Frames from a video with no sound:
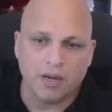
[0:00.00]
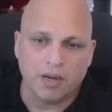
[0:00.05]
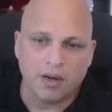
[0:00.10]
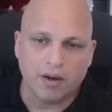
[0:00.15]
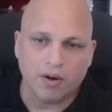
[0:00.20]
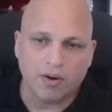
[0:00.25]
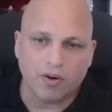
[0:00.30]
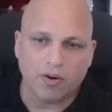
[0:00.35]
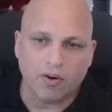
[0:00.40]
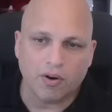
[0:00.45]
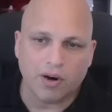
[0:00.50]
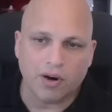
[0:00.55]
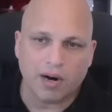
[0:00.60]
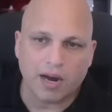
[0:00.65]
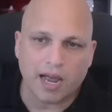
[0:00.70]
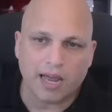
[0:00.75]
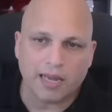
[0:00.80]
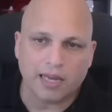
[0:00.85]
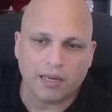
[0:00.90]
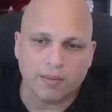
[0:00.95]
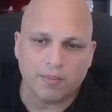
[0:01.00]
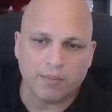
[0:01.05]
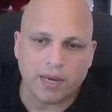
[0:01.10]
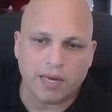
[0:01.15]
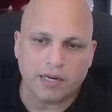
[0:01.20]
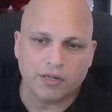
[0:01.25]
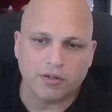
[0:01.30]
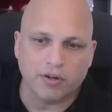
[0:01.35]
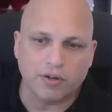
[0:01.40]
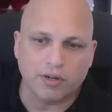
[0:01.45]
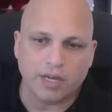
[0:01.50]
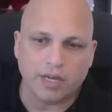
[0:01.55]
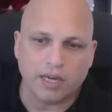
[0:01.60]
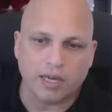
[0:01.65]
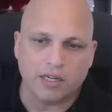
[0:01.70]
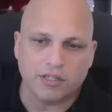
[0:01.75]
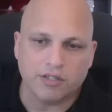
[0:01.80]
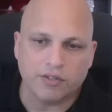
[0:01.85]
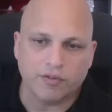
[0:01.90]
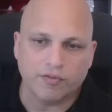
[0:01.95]
or I can manage
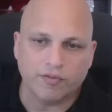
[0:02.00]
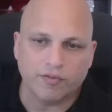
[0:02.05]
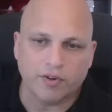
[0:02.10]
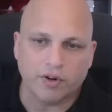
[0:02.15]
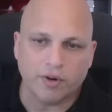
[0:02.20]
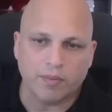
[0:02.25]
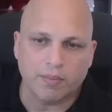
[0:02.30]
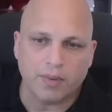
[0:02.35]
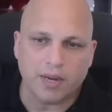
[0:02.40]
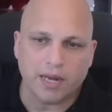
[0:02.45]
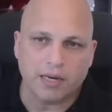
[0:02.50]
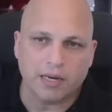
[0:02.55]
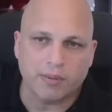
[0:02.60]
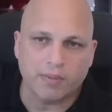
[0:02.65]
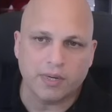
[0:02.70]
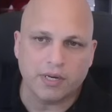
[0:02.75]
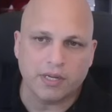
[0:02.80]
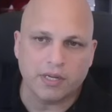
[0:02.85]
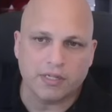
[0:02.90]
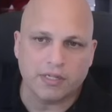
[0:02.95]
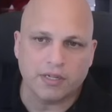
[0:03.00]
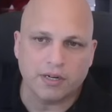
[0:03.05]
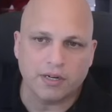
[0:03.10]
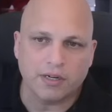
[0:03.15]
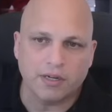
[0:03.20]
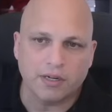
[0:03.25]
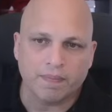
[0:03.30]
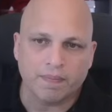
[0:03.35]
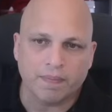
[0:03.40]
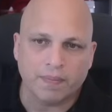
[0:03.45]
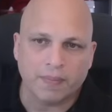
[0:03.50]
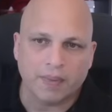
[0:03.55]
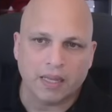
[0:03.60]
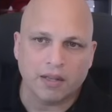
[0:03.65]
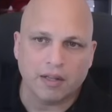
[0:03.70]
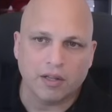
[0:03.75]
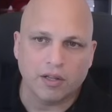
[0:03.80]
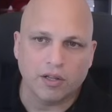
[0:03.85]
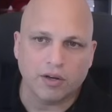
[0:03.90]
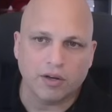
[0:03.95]
location from administer
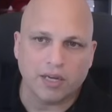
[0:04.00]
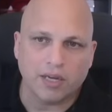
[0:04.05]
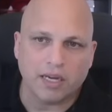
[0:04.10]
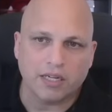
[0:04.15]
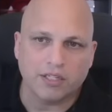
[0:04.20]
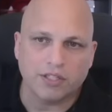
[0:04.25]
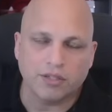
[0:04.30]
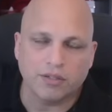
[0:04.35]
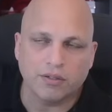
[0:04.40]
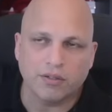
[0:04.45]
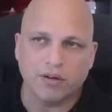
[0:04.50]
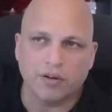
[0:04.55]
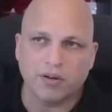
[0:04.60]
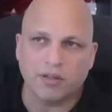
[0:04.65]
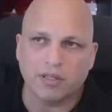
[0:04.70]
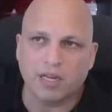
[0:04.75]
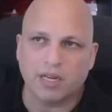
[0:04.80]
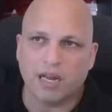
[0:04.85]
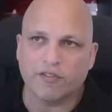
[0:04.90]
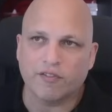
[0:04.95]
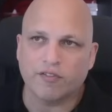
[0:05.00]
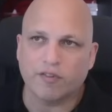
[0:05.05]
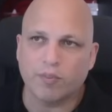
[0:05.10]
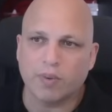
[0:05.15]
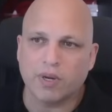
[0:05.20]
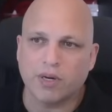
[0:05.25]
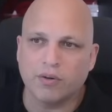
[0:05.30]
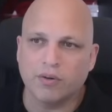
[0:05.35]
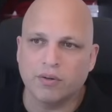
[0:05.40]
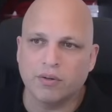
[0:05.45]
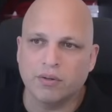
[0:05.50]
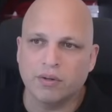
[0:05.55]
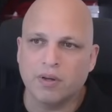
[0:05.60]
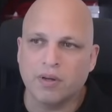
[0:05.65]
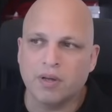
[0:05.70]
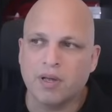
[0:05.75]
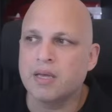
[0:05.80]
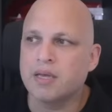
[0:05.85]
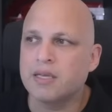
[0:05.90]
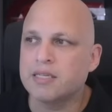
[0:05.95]
location on the left menu.
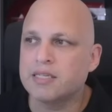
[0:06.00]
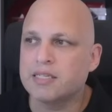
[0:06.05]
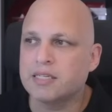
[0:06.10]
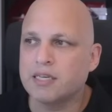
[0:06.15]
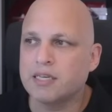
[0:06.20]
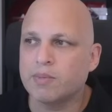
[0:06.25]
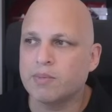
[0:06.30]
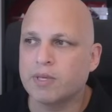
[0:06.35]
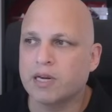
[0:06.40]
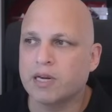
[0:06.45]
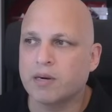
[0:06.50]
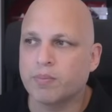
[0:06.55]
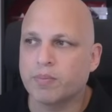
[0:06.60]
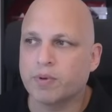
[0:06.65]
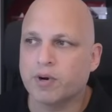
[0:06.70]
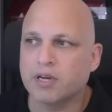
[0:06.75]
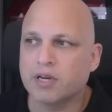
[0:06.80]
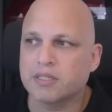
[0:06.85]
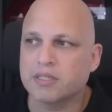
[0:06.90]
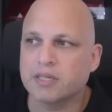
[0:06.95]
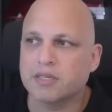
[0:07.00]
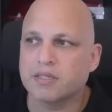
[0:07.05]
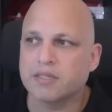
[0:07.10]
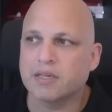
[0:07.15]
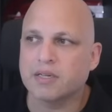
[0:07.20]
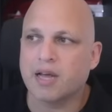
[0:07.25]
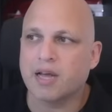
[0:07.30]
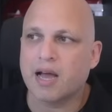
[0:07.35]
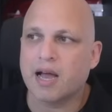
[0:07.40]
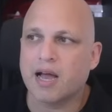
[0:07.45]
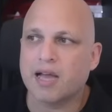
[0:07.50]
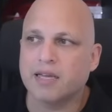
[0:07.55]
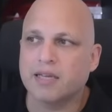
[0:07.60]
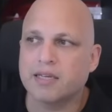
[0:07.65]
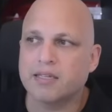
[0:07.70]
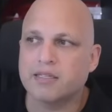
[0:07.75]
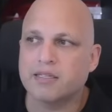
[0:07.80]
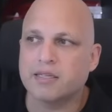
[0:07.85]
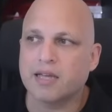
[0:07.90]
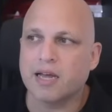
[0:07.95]
Similar process. I
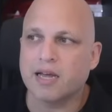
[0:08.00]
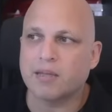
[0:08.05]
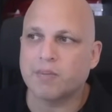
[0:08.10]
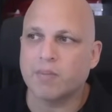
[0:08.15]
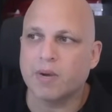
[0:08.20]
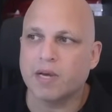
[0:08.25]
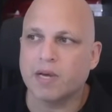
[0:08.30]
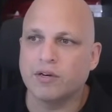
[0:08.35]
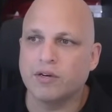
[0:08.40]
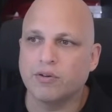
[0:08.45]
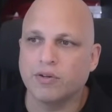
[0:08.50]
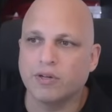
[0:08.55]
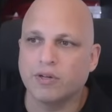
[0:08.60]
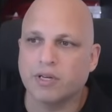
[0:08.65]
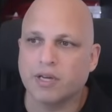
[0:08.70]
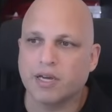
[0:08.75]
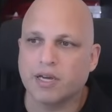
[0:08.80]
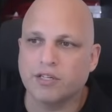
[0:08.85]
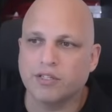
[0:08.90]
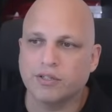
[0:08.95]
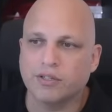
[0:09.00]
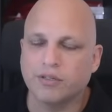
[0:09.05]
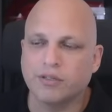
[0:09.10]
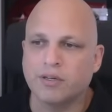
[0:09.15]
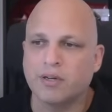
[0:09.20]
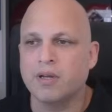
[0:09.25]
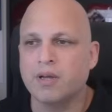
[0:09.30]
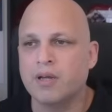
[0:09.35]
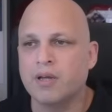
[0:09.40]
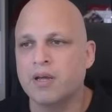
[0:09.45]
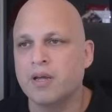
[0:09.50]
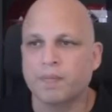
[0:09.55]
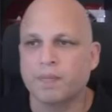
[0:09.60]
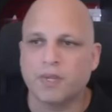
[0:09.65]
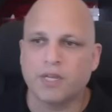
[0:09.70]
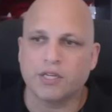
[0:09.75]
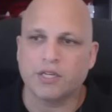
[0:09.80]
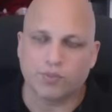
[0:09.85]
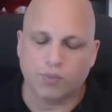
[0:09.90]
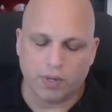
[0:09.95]
can set my new location.
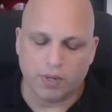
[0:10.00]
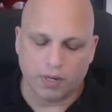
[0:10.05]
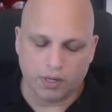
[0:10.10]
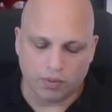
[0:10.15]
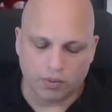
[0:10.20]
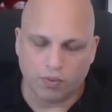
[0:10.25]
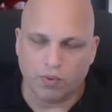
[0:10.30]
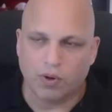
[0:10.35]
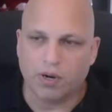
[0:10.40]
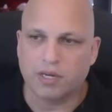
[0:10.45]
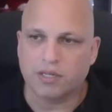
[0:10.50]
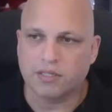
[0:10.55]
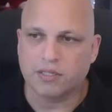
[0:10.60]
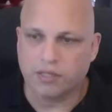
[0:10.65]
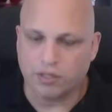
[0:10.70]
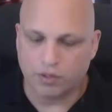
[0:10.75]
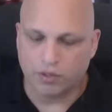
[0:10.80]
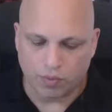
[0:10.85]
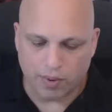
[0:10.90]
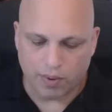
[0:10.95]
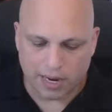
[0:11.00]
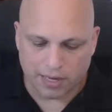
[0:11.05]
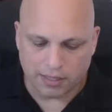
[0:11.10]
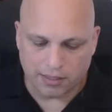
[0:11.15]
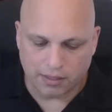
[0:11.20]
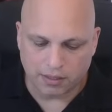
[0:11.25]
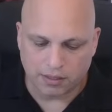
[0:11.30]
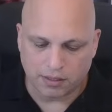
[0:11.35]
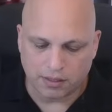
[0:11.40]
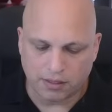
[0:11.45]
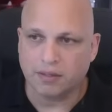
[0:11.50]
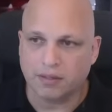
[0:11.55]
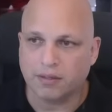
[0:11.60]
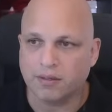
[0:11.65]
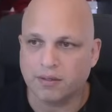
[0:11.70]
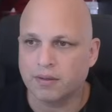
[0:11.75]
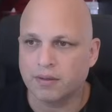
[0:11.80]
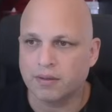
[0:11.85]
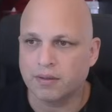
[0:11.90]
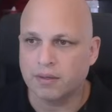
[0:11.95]
This one was New West.
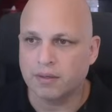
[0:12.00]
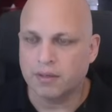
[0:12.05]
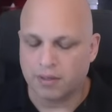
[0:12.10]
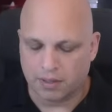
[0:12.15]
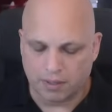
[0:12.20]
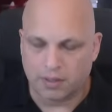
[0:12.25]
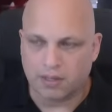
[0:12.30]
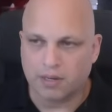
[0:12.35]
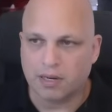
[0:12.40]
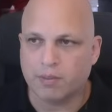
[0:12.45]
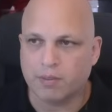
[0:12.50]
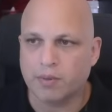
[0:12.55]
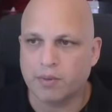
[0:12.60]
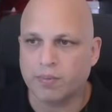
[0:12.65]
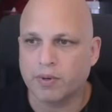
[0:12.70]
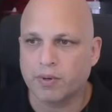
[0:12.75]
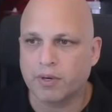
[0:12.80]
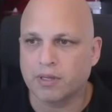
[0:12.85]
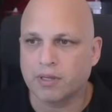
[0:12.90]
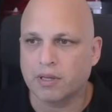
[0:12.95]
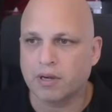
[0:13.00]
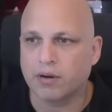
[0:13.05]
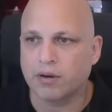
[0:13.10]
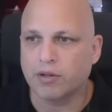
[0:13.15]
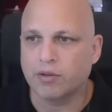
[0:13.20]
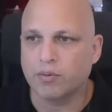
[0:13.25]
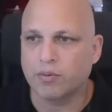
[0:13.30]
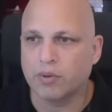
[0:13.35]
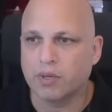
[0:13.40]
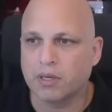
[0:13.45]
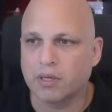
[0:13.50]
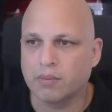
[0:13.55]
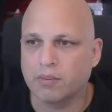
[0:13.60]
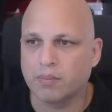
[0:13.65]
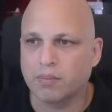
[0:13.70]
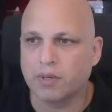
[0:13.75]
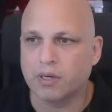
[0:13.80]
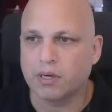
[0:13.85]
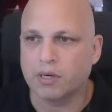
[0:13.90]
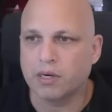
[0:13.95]
Let me put another one,
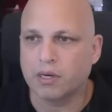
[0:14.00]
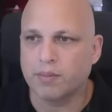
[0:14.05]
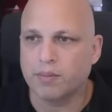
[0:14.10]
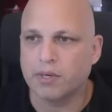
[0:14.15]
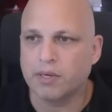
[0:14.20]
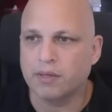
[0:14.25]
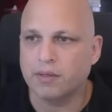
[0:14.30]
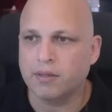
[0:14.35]
Burnaby.